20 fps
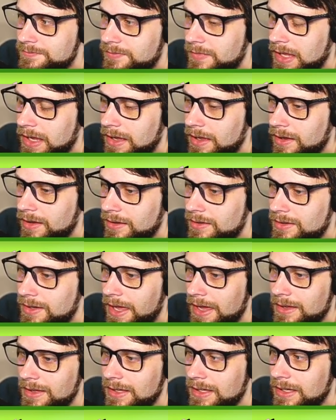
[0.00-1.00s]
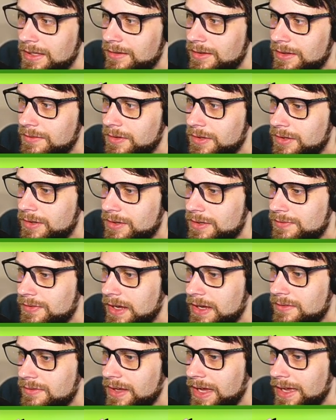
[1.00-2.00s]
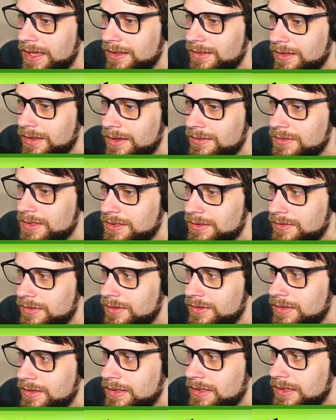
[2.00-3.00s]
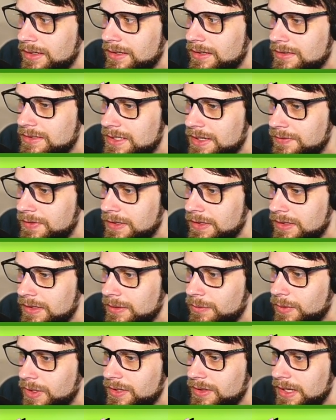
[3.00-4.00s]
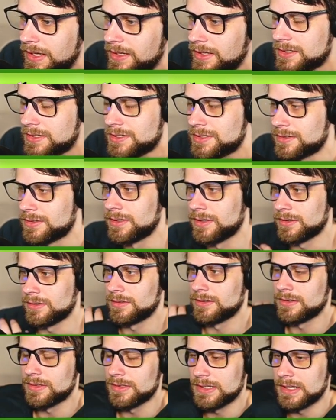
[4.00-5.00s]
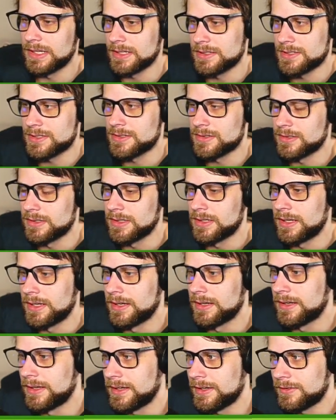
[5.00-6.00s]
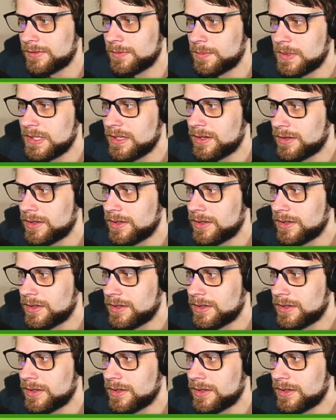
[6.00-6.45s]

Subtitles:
Nagy getting to level 35, I love it. Definitely want that extra XP on